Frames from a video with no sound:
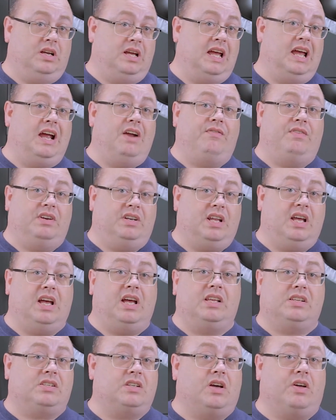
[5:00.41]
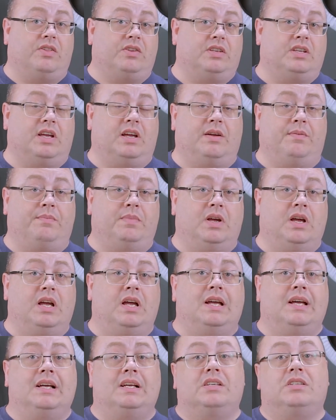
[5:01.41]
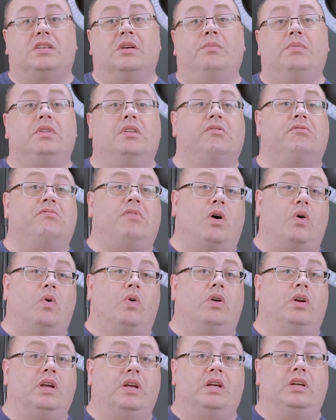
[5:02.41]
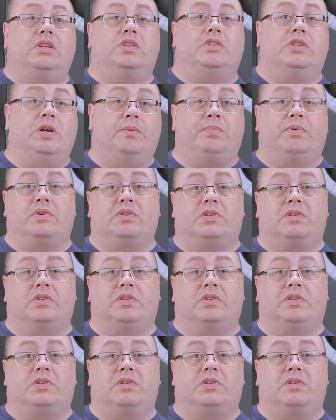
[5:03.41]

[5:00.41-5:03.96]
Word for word: advertised all the time. Some of the lower end, cheaper